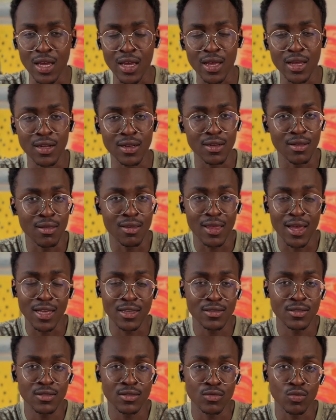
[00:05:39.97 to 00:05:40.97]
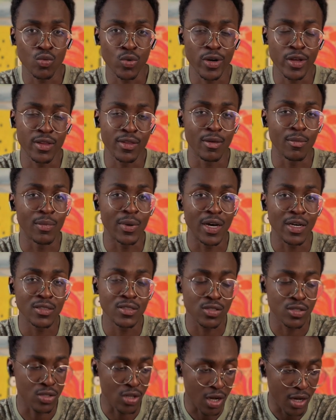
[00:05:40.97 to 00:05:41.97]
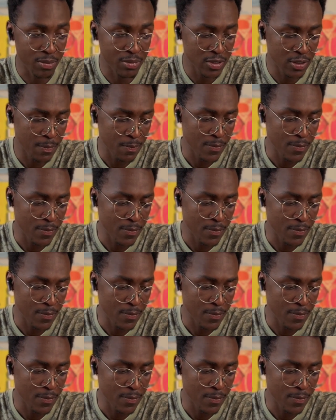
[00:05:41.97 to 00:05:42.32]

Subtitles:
and that's where the buck stops.